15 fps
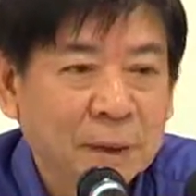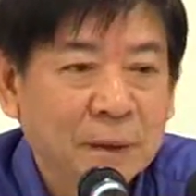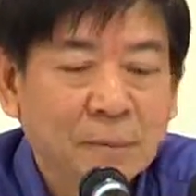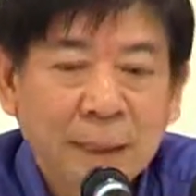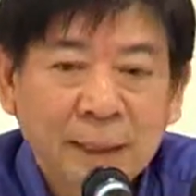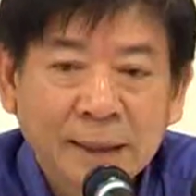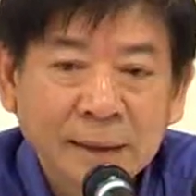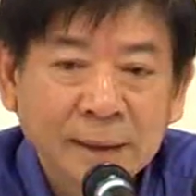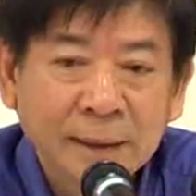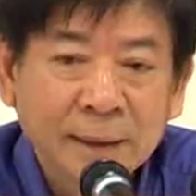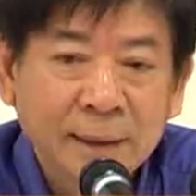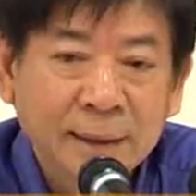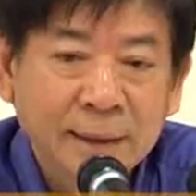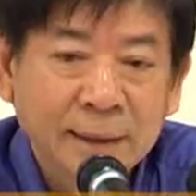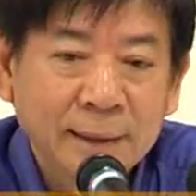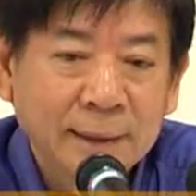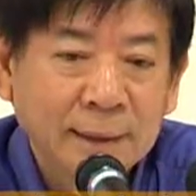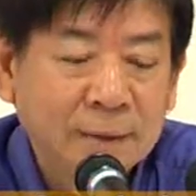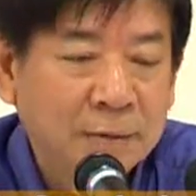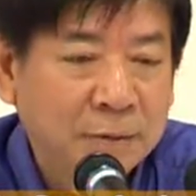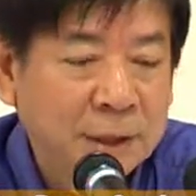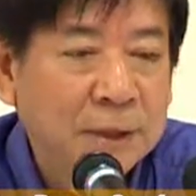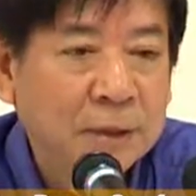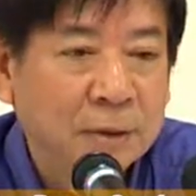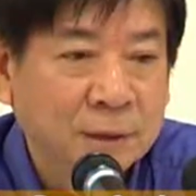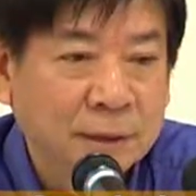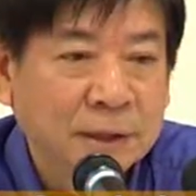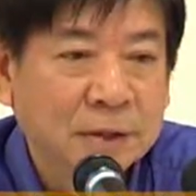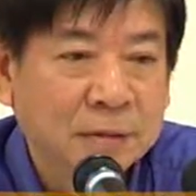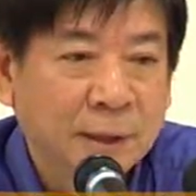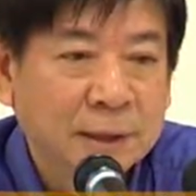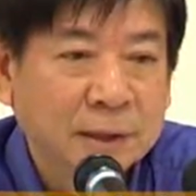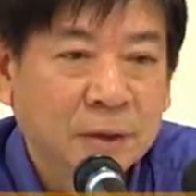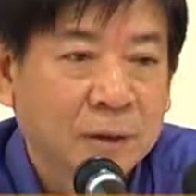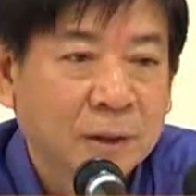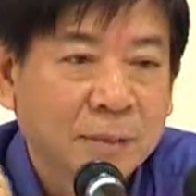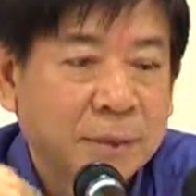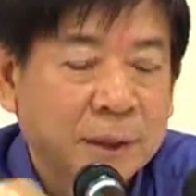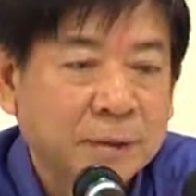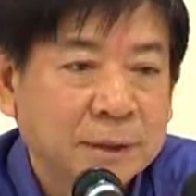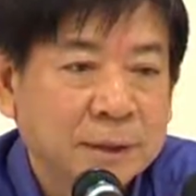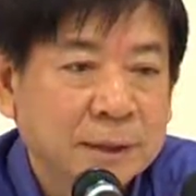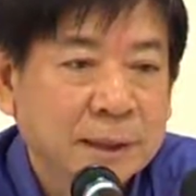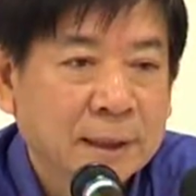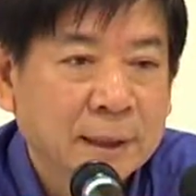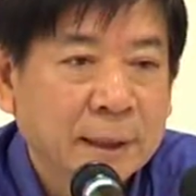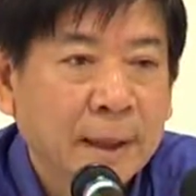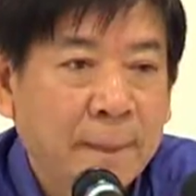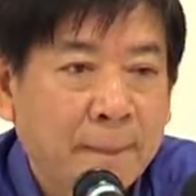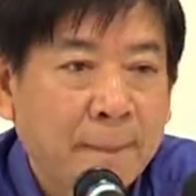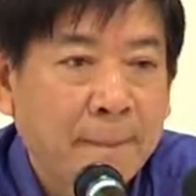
But internally, we know this is what it's all about. Yeah.